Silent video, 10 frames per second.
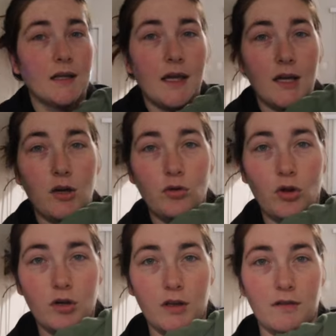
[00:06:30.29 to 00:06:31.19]
Can't go
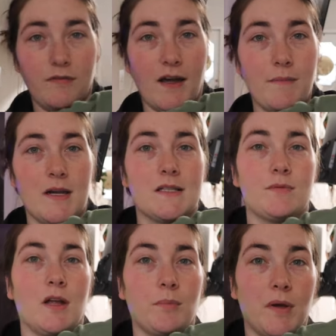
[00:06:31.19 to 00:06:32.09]
longer than five minutes
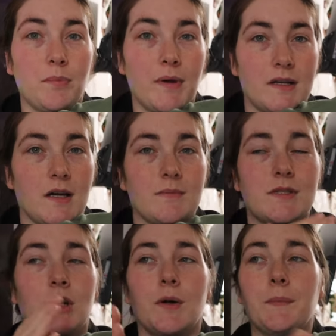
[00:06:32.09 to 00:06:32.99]
without being picked up,
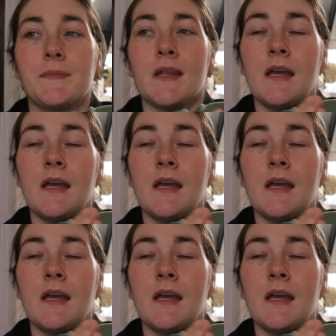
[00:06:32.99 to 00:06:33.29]
so